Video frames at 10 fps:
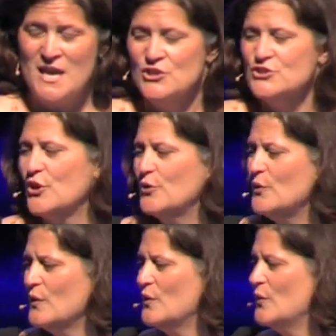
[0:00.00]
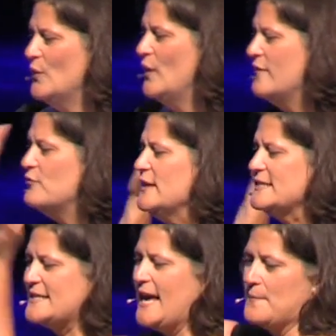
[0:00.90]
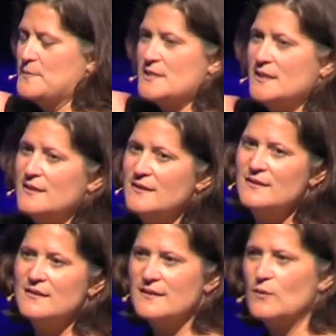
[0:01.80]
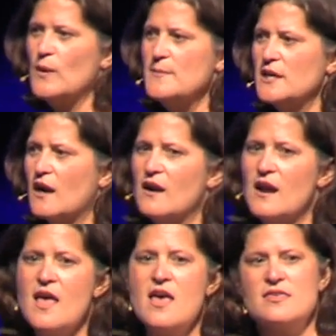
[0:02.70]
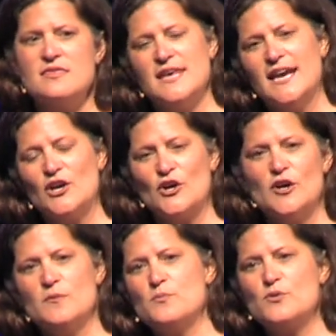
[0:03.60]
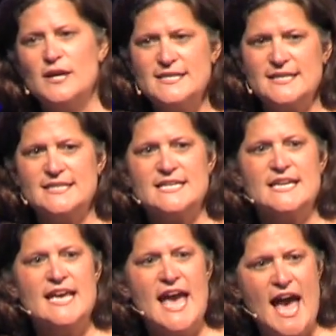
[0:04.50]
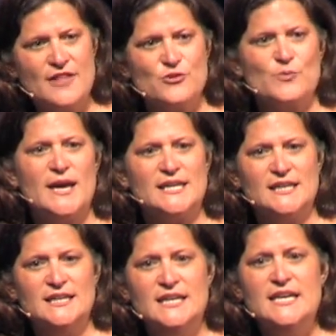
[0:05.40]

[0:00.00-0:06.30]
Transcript: So if we accept that women are there, present, at the ready,